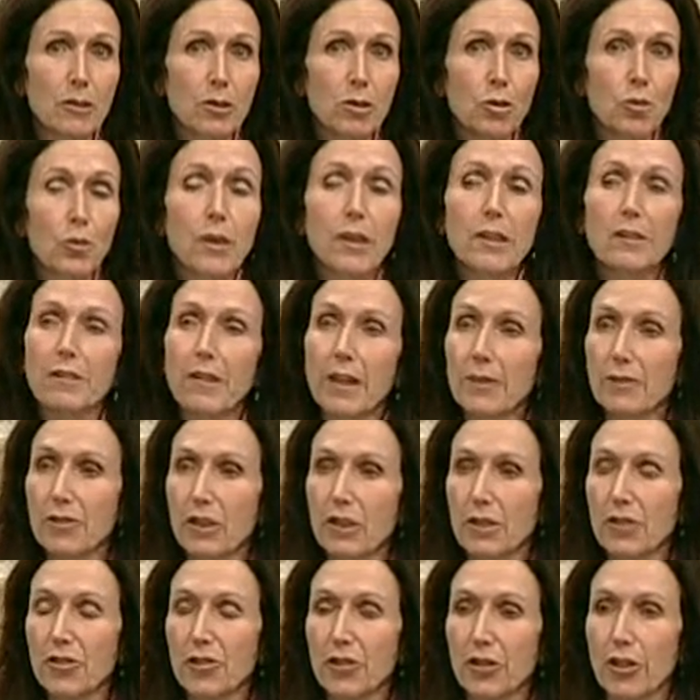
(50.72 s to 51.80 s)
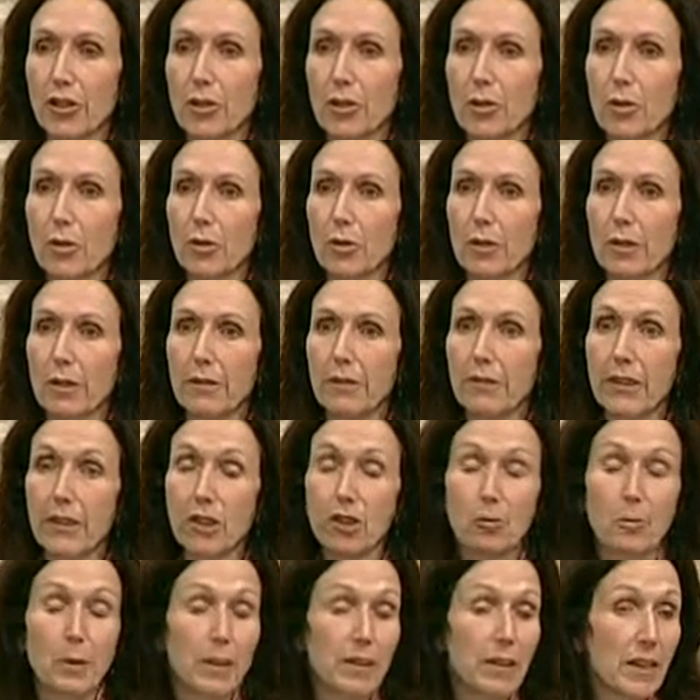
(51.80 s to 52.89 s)
25 years ago, a
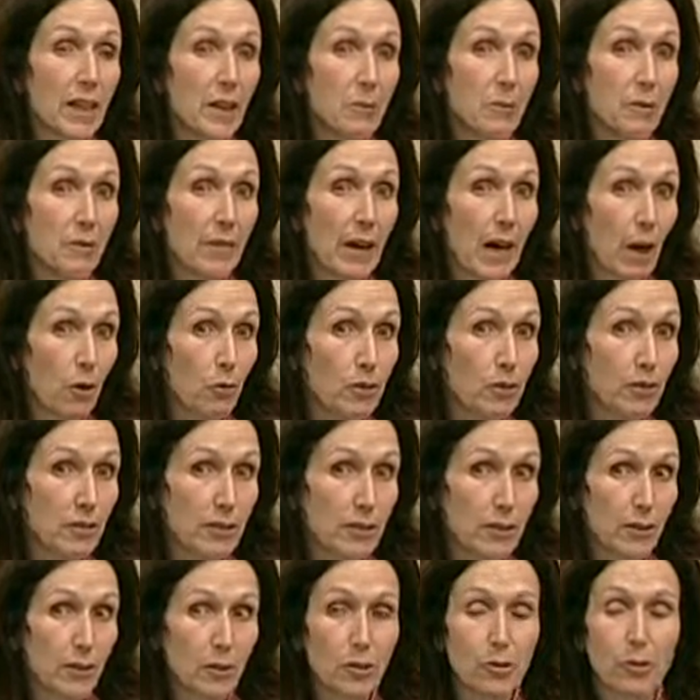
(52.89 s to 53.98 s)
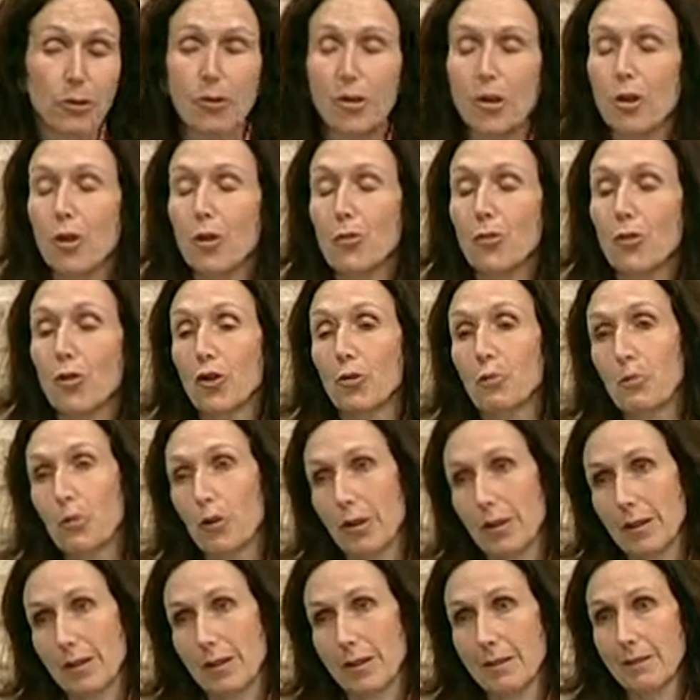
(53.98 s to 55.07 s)
fellow by the name of Howard Zier wrote a
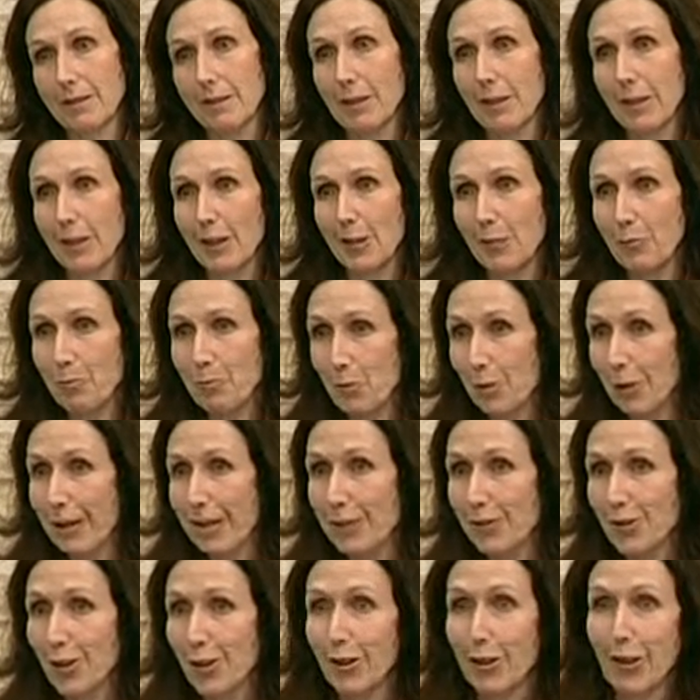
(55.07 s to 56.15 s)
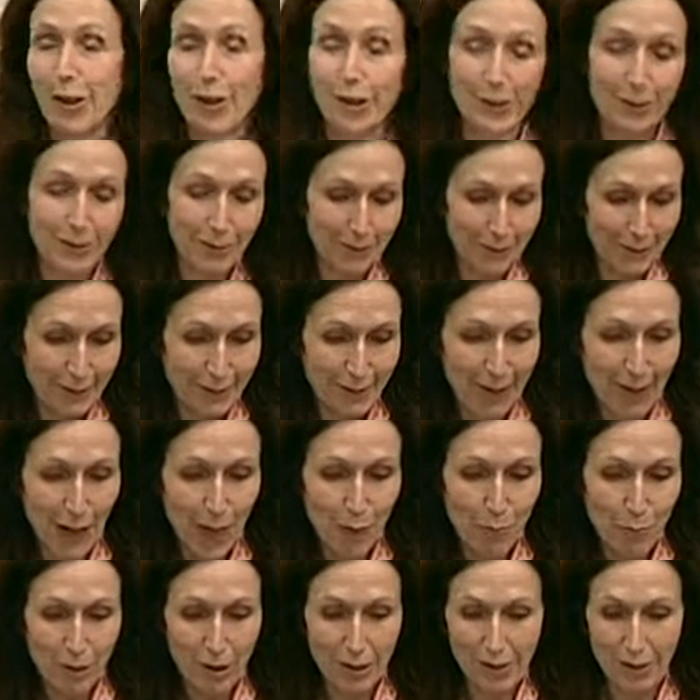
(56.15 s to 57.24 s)
book, and it plays on our
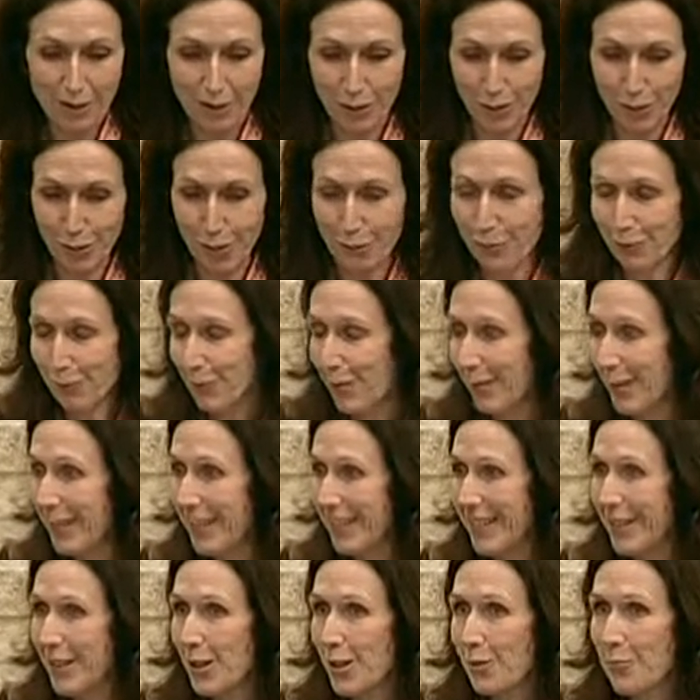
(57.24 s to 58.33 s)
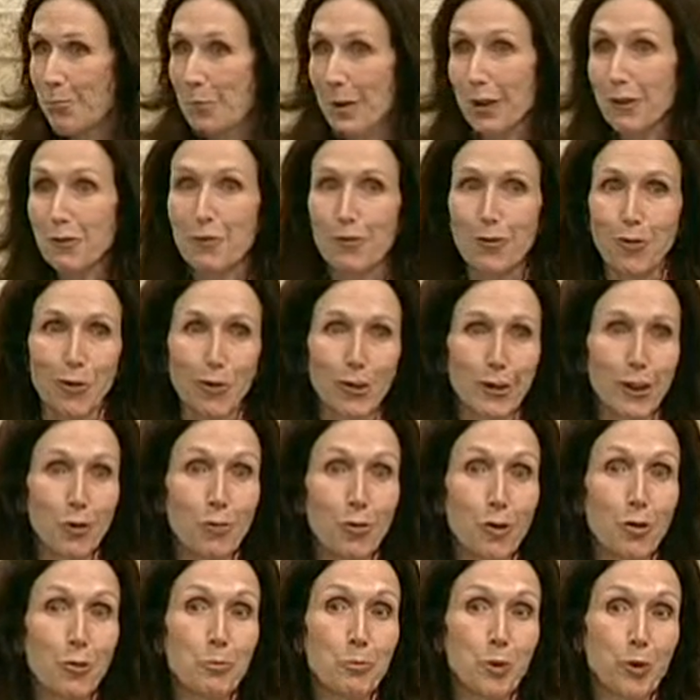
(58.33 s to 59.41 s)
camera sort of metaphor. He
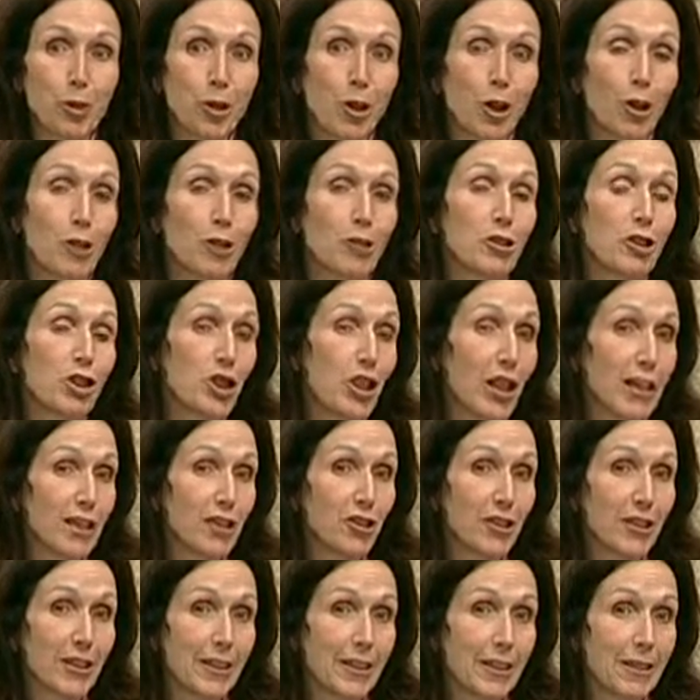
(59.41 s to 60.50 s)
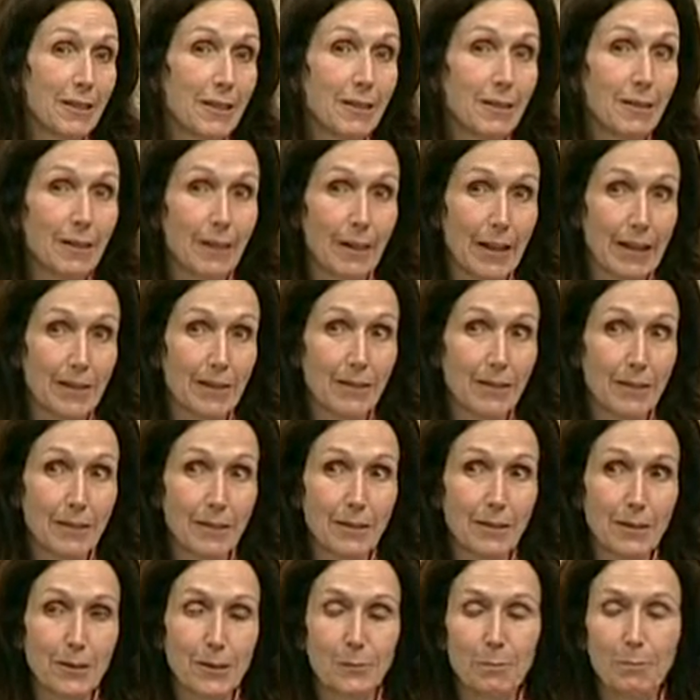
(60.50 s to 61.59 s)
wrote a book called Changing
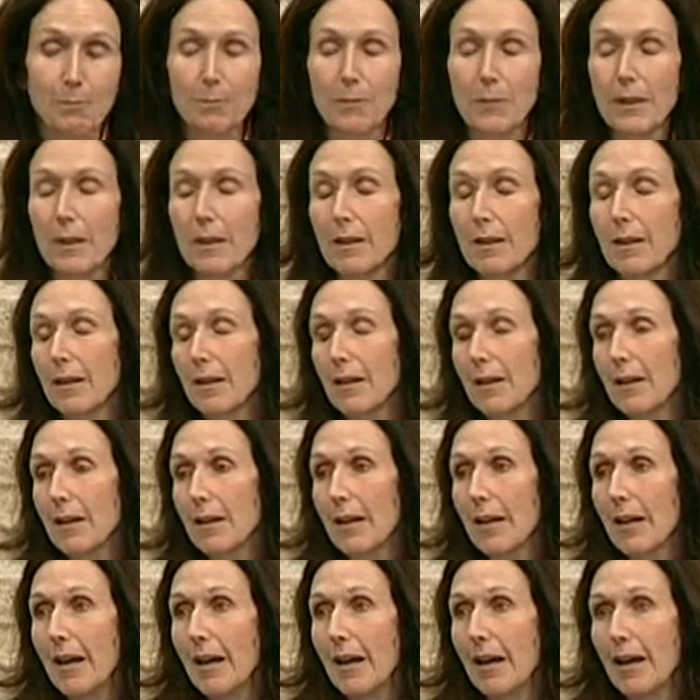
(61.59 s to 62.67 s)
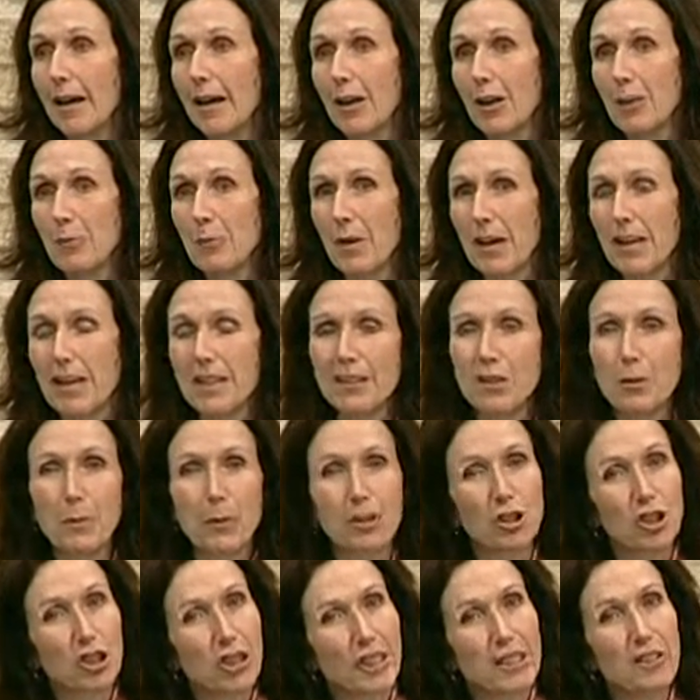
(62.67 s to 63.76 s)
Lenses. And it's
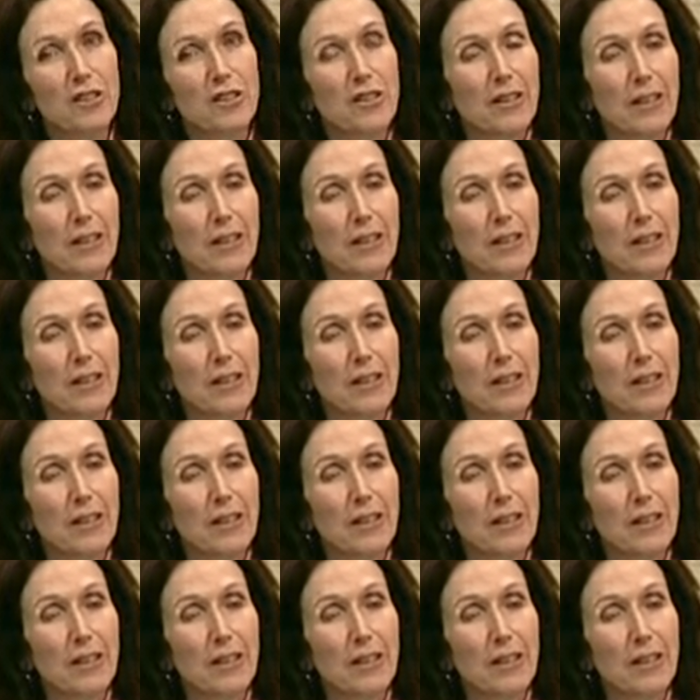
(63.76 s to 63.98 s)
about changing